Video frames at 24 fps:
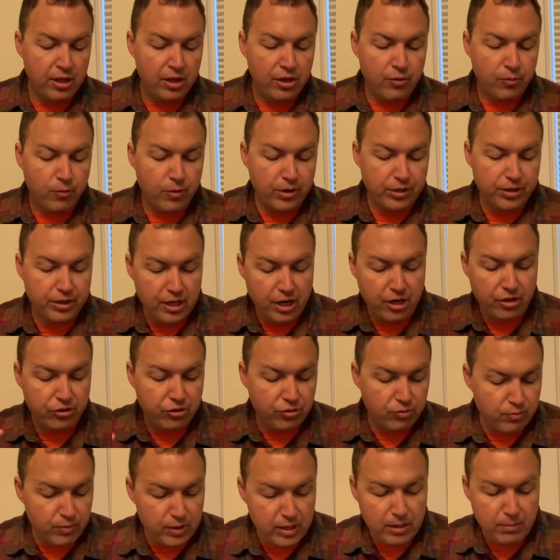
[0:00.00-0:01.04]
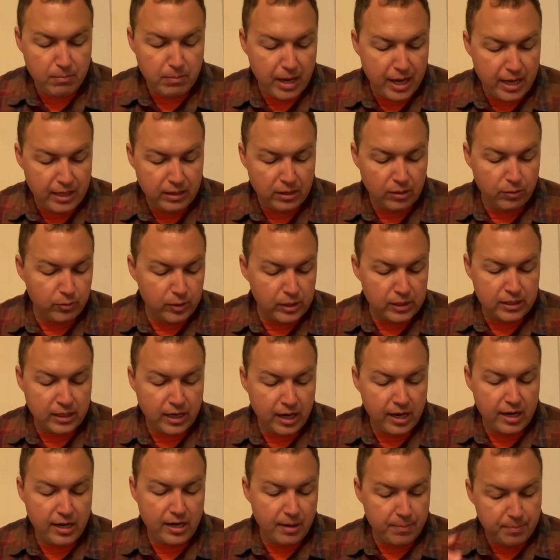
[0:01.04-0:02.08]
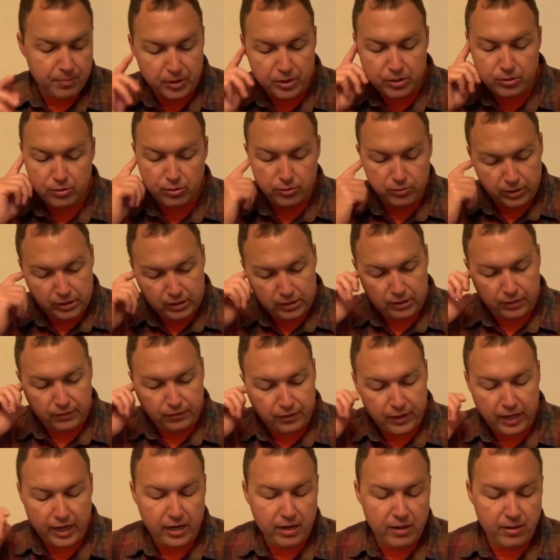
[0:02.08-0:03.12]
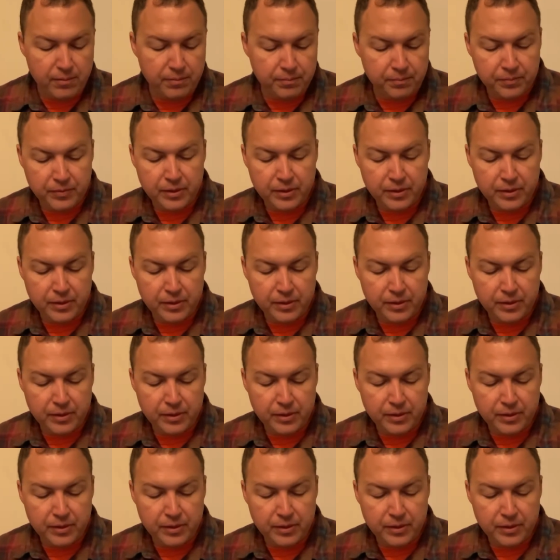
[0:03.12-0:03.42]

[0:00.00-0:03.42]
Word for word: Weren't there three men that we tied up and threw into the fire?